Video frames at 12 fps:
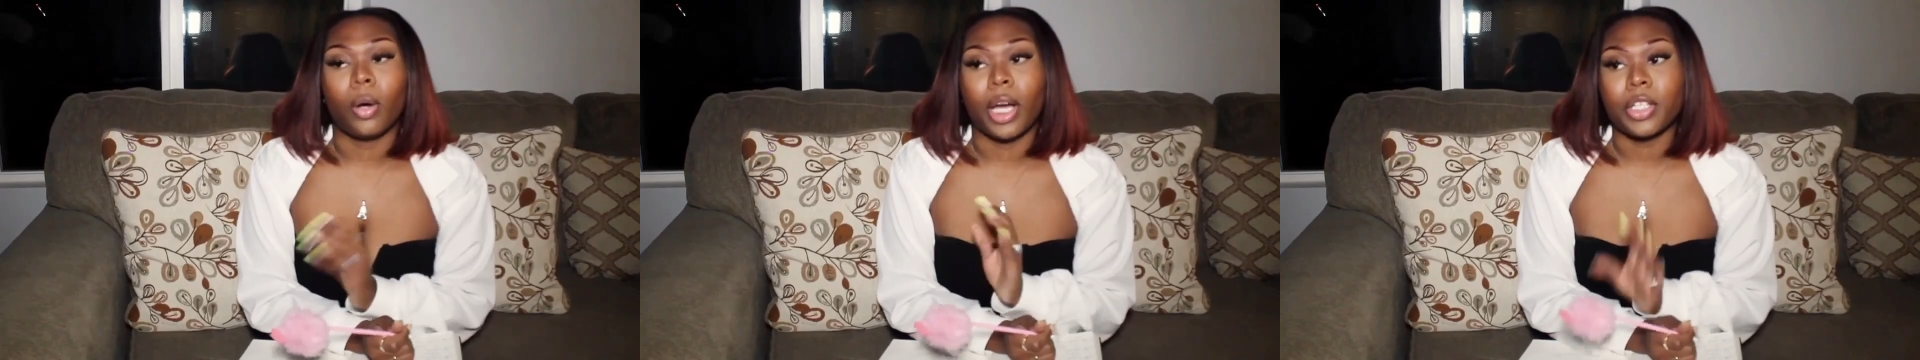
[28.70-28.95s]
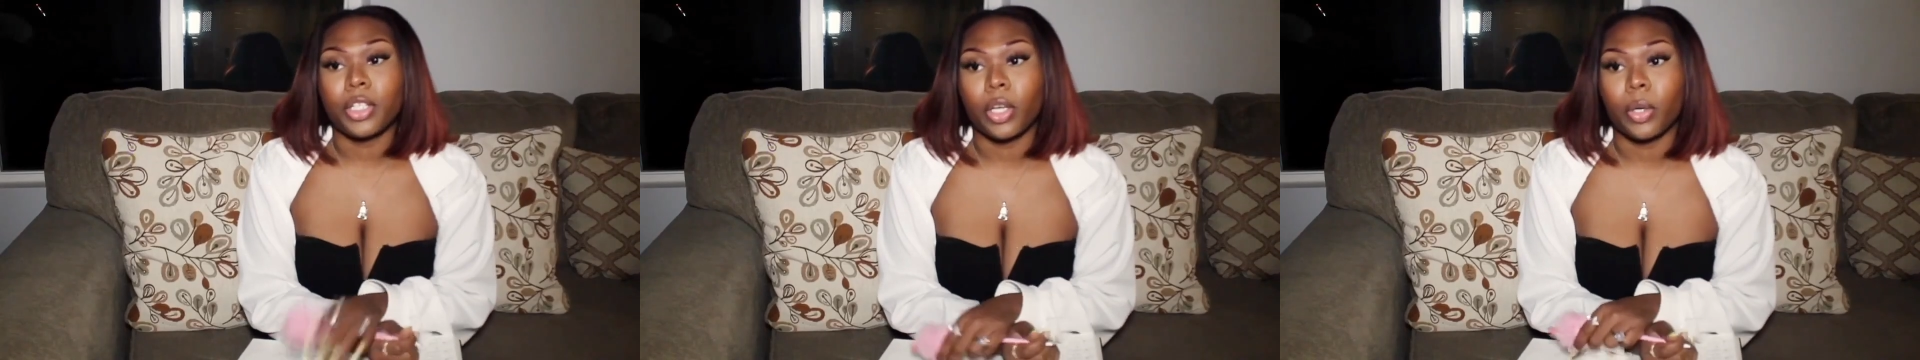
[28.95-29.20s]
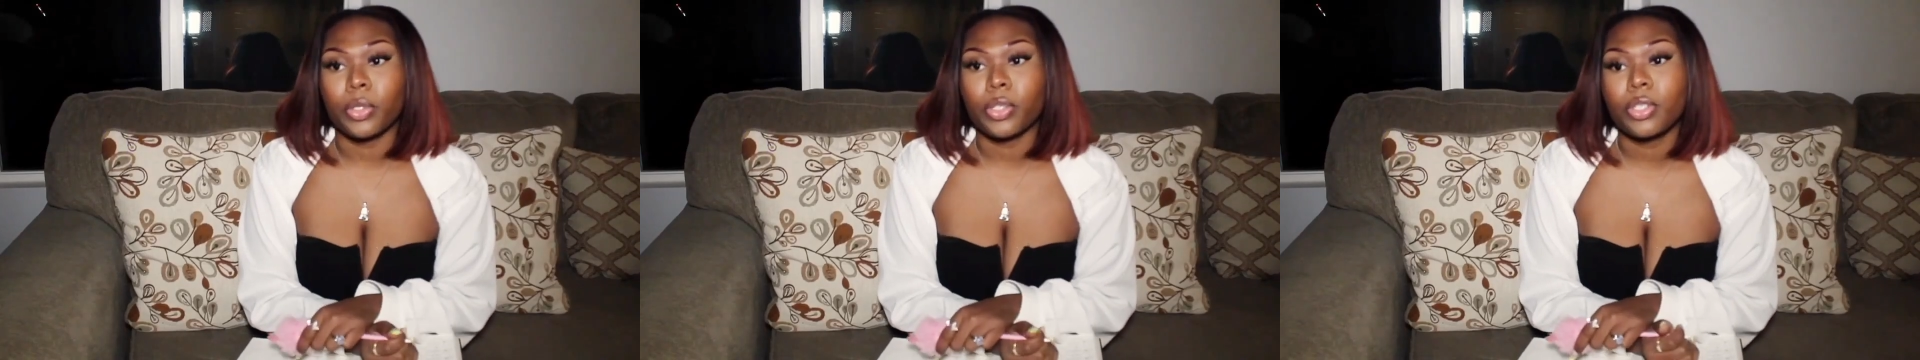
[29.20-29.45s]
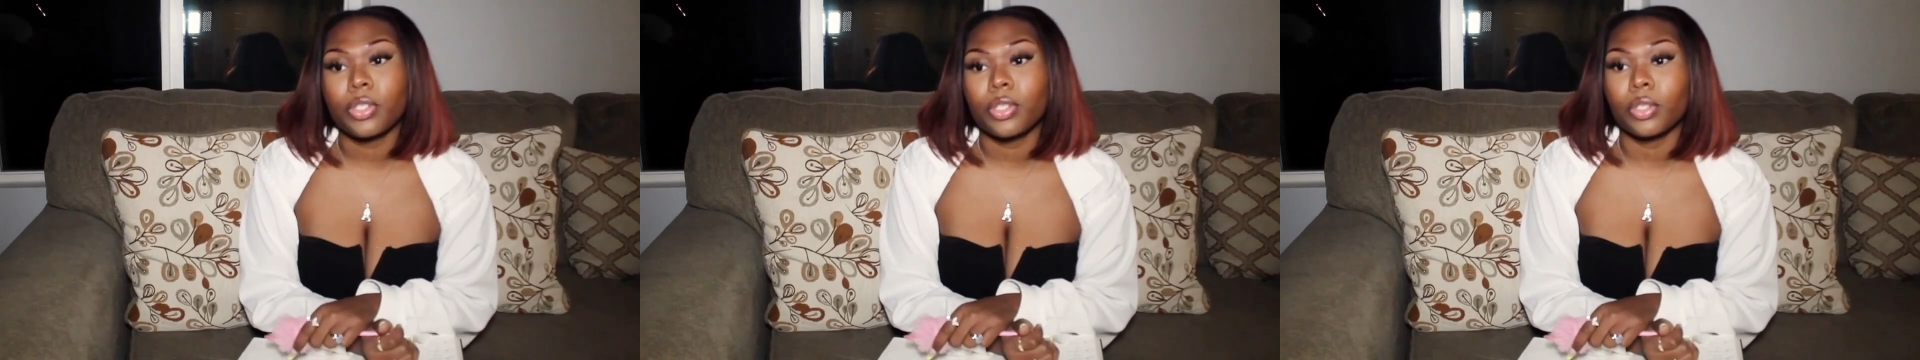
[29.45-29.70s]
I
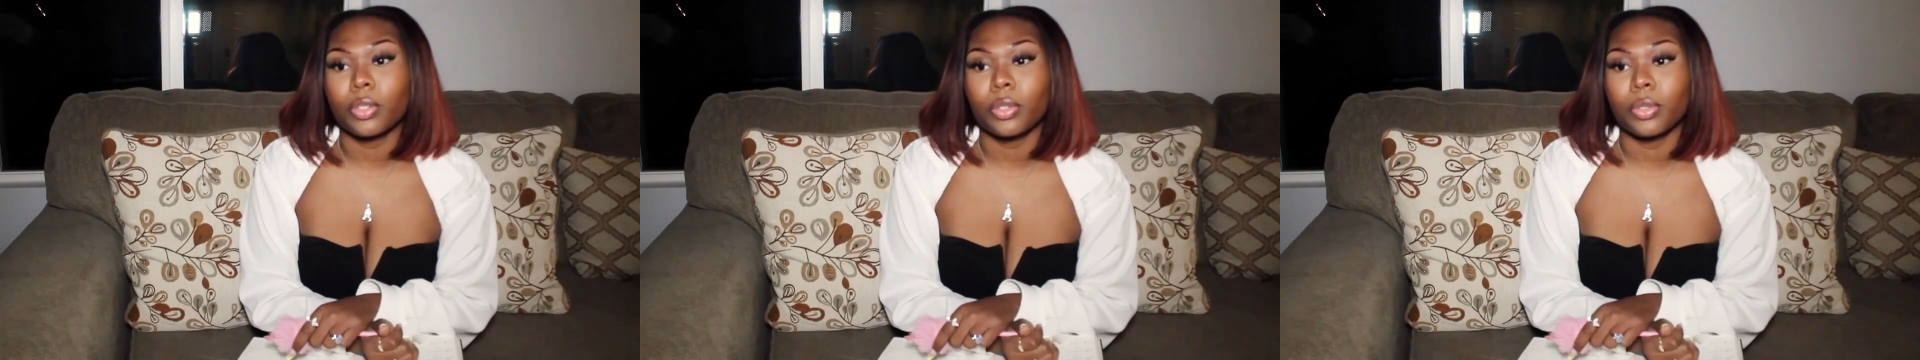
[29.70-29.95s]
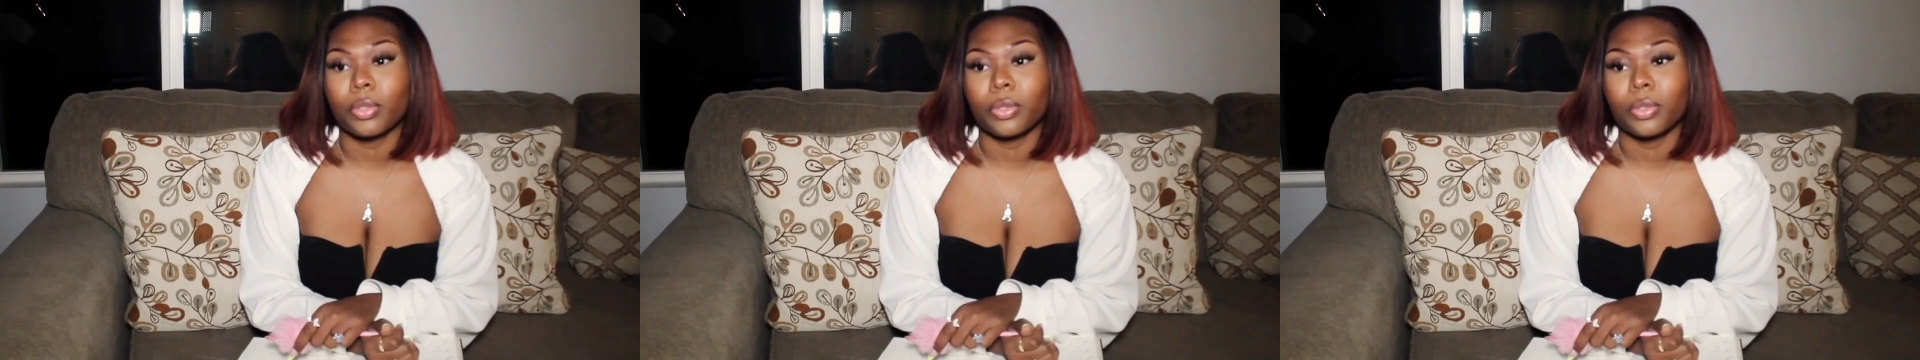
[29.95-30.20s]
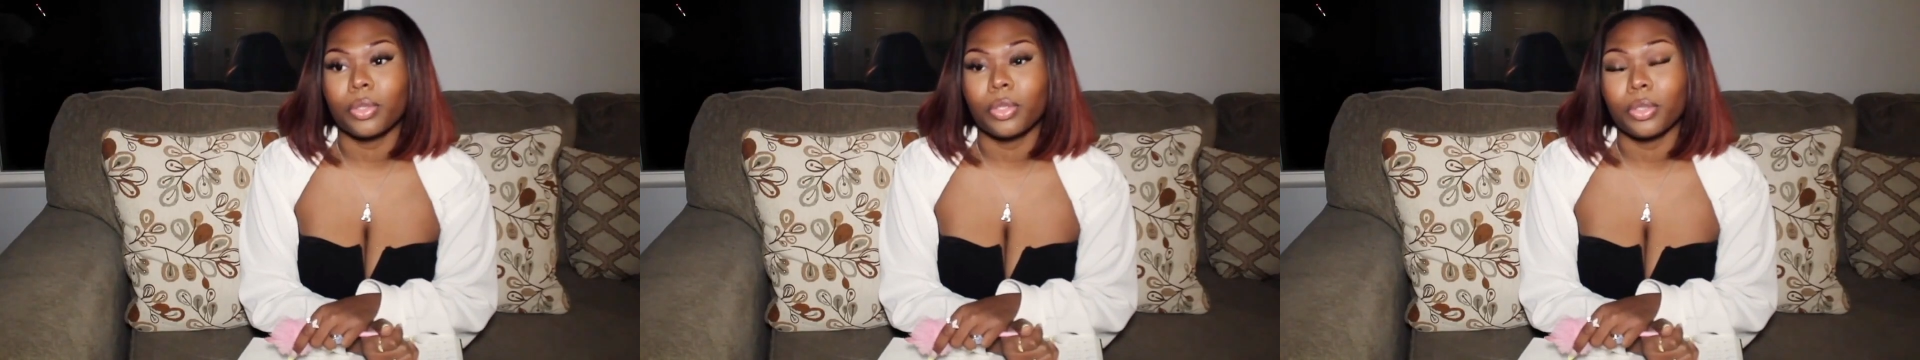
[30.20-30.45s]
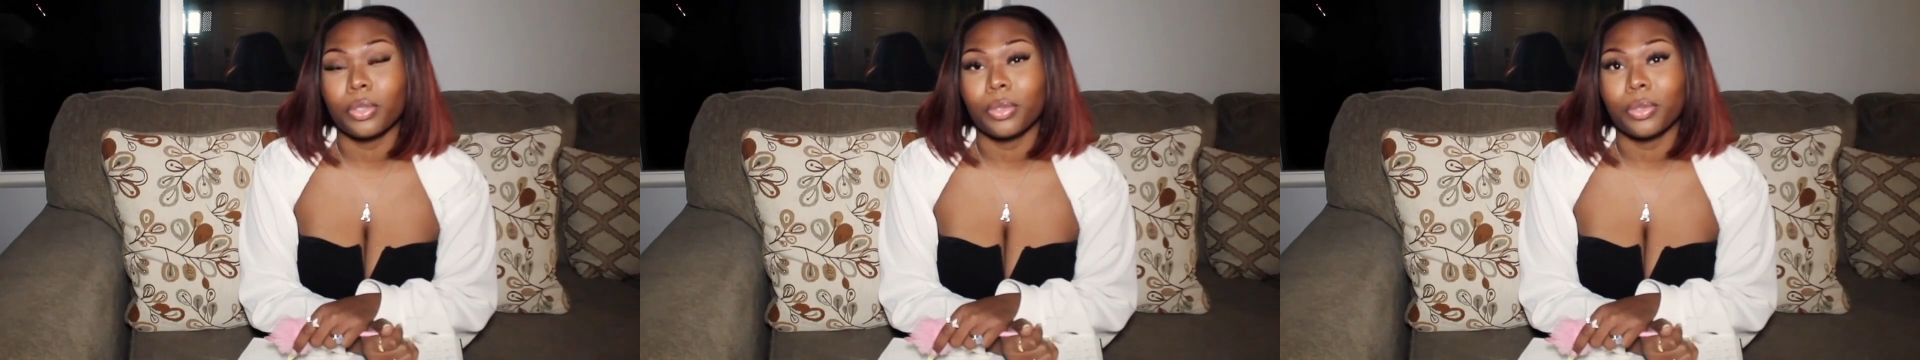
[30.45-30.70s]
chose to
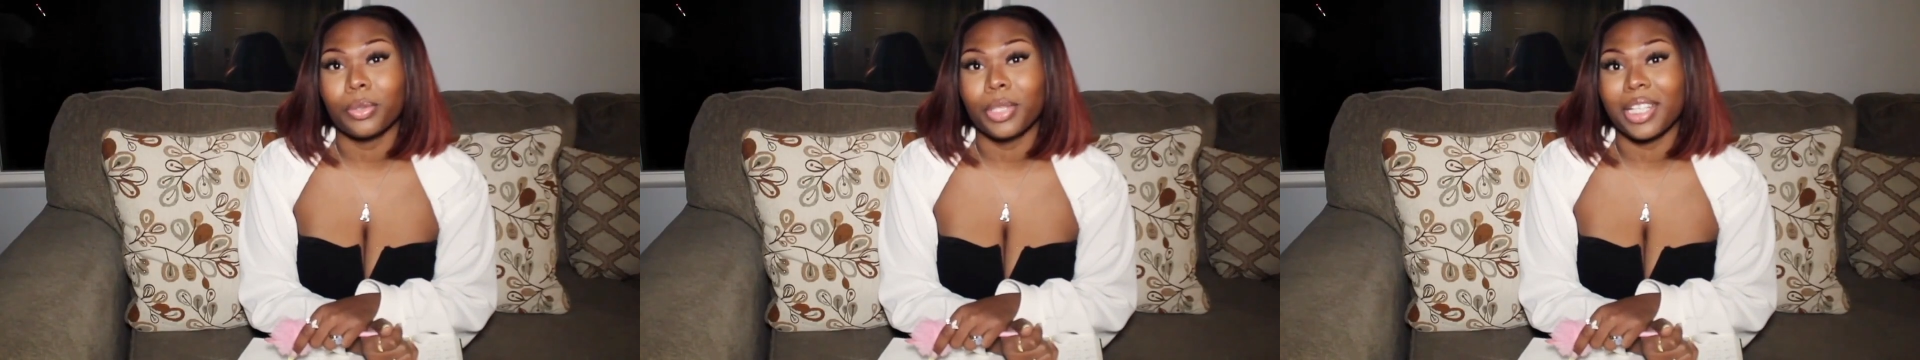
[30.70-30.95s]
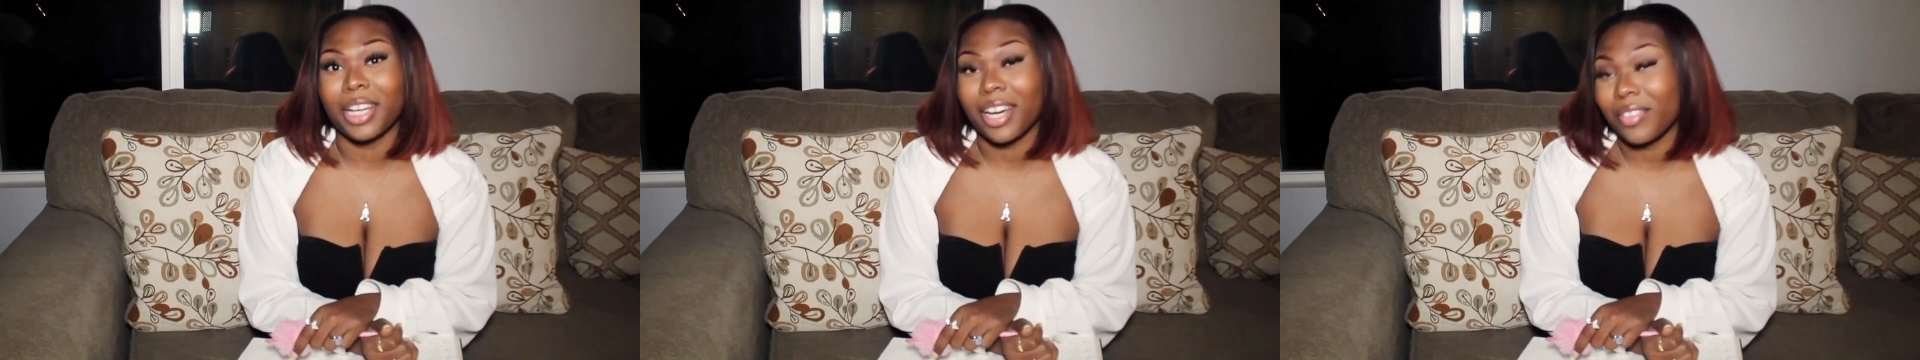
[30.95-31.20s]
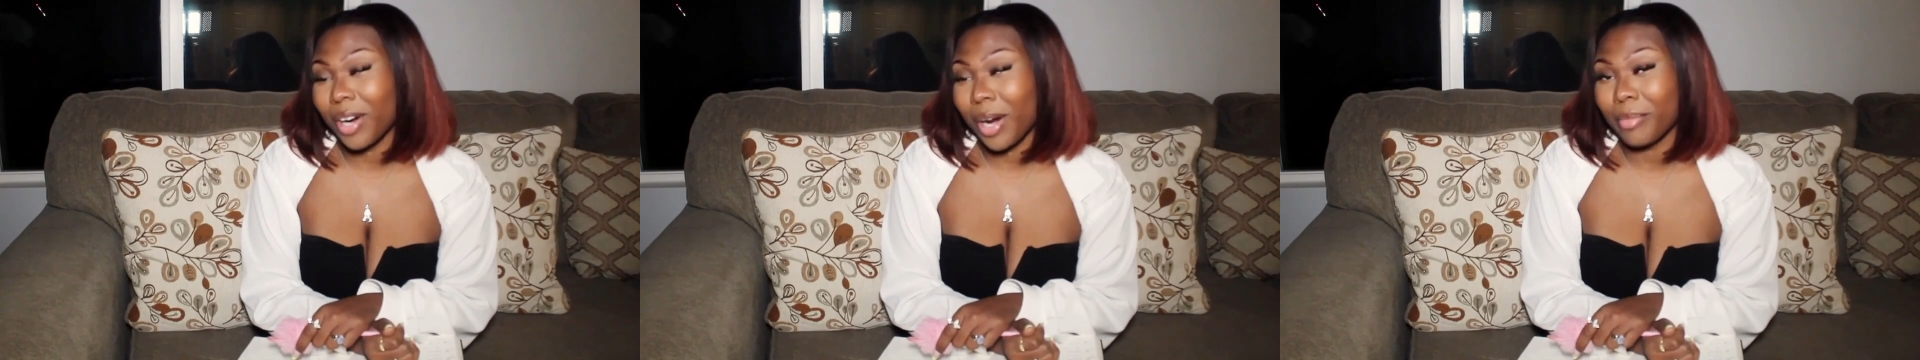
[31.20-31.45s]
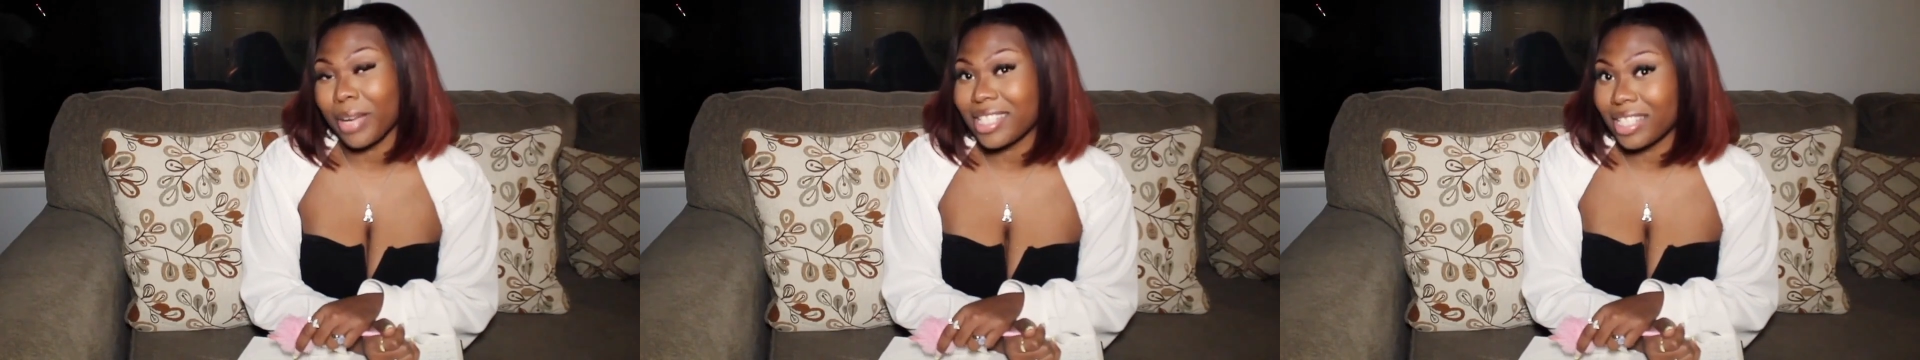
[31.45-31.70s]
do the cover
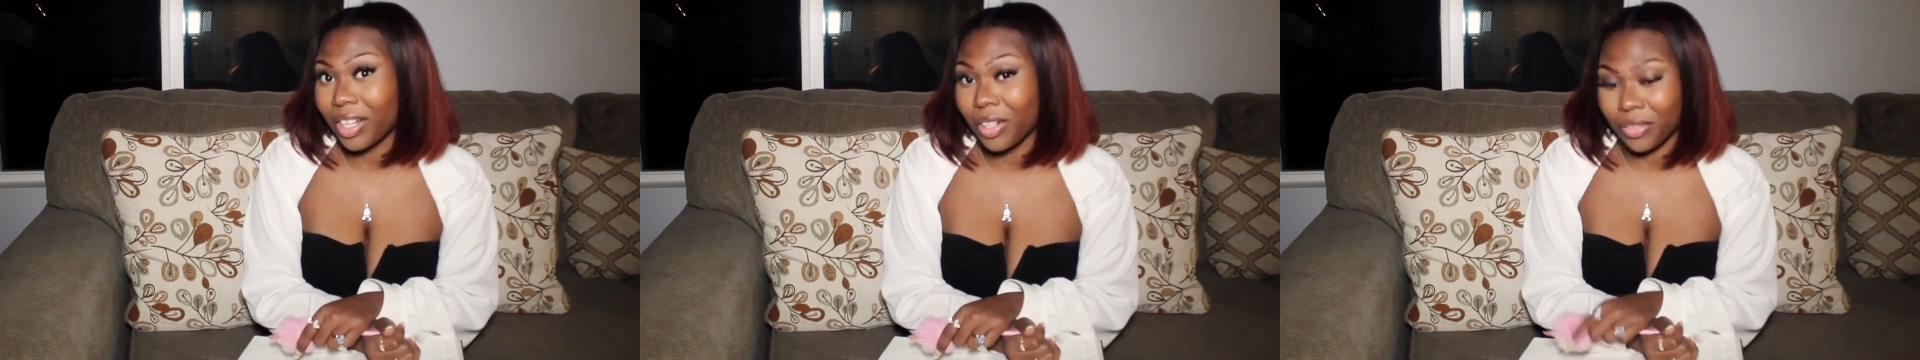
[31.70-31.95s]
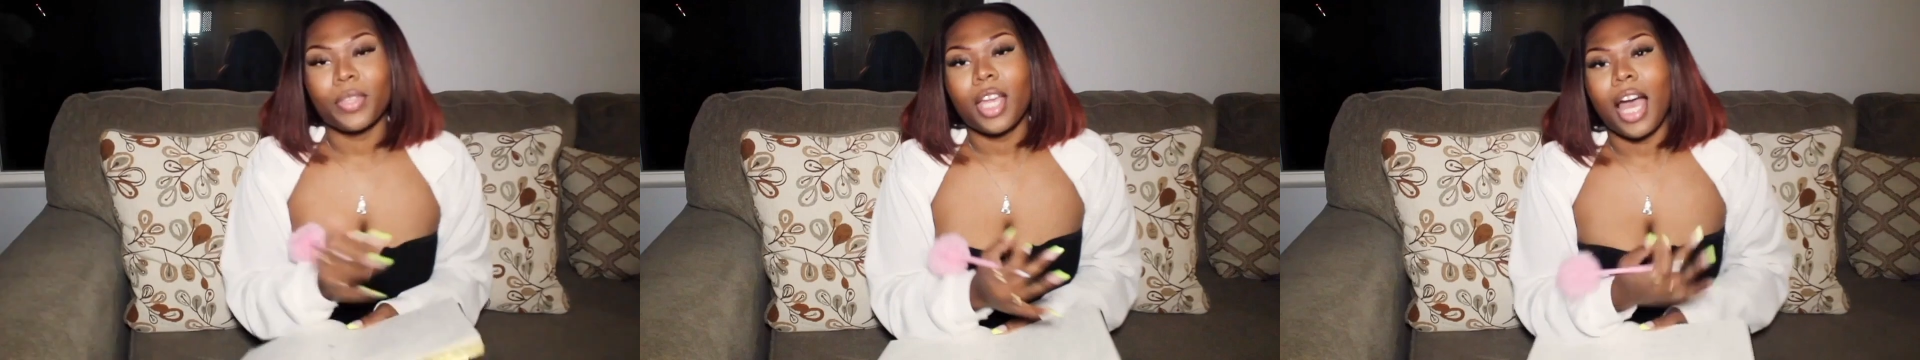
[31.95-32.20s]
art myself.